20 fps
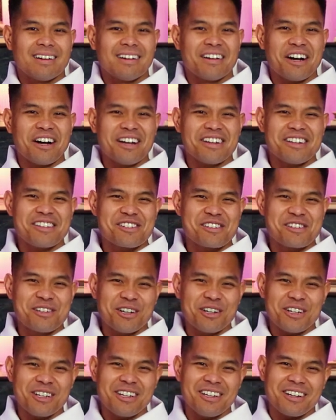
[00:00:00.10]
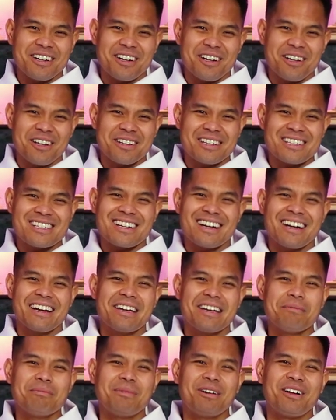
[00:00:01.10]
God is good all the
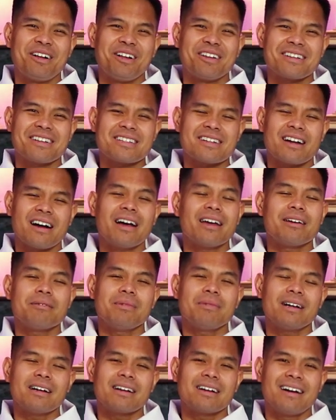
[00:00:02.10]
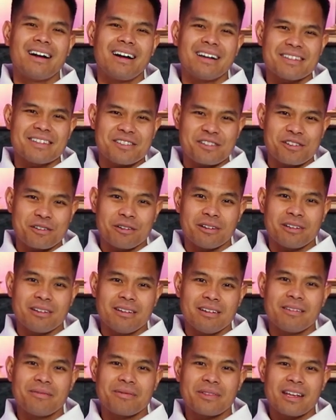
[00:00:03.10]
time, all the time, God is
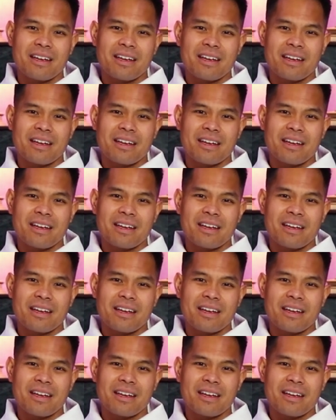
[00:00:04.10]
good.